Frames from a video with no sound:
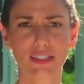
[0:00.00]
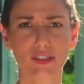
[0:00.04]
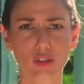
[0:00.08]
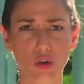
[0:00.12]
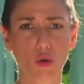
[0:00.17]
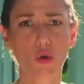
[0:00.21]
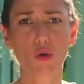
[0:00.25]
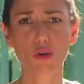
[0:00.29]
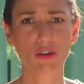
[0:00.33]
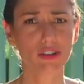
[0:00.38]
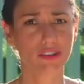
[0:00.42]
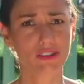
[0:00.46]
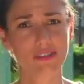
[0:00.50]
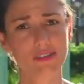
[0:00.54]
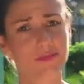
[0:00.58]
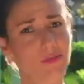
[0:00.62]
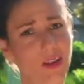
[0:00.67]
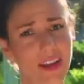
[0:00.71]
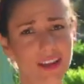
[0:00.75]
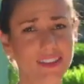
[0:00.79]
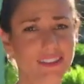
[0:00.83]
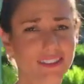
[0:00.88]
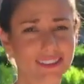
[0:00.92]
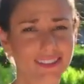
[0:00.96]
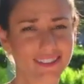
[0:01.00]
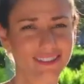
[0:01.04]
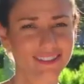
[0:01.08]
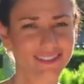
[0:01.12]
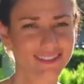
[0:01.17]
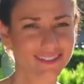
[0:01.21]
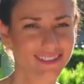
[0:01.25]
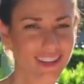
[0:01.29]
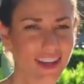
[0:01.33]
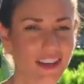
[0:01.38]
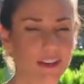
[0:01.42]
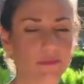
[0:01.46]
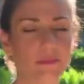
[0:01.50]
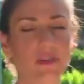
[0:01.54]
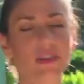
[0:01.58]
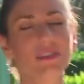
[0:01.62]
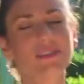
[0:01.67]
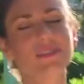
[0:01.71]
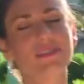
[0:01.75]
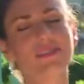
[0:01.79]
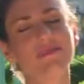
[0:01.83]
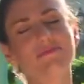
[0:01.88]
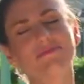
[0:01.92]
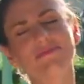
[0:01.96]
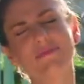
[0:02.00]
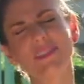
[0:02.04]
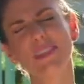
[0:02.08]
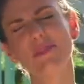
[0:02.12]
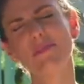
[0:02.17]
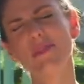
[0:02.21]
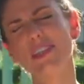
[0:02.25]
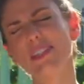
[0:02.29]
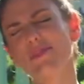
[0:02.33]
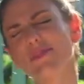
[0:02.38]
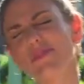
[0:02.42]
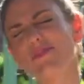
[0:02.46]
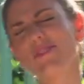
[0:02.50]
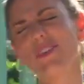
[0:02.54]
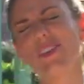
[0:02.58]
It's gorgeous, right? Plus, it makes me